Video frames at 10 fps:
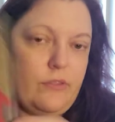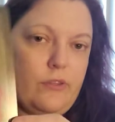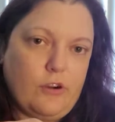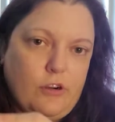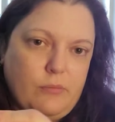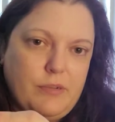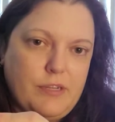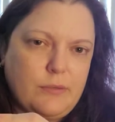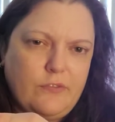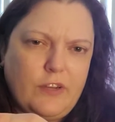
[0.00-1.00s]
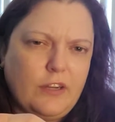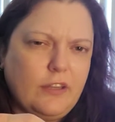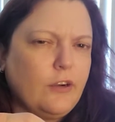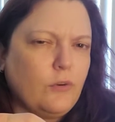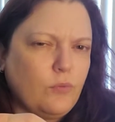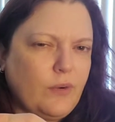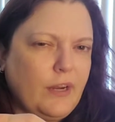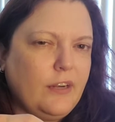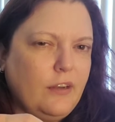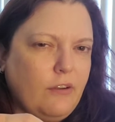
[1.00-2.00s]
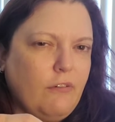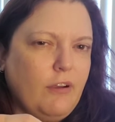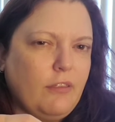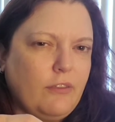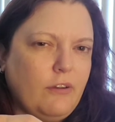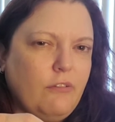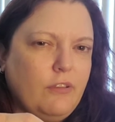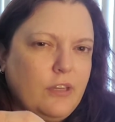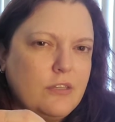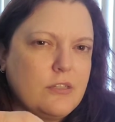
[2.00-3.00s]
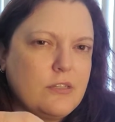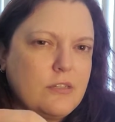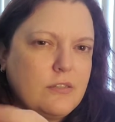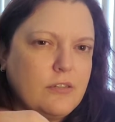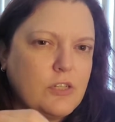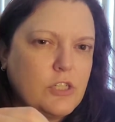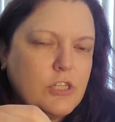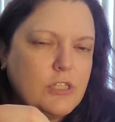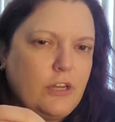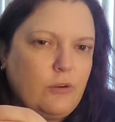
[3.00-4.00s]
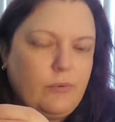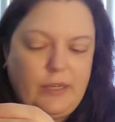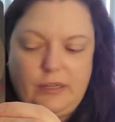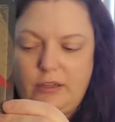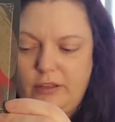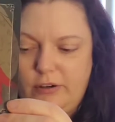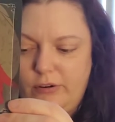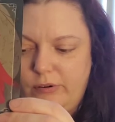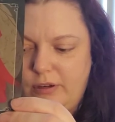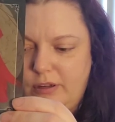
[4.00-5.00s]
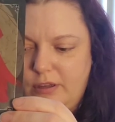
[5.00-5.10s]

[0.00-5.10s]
The Hermits. We've got a lot of red going through this. Like she's got a red cloak.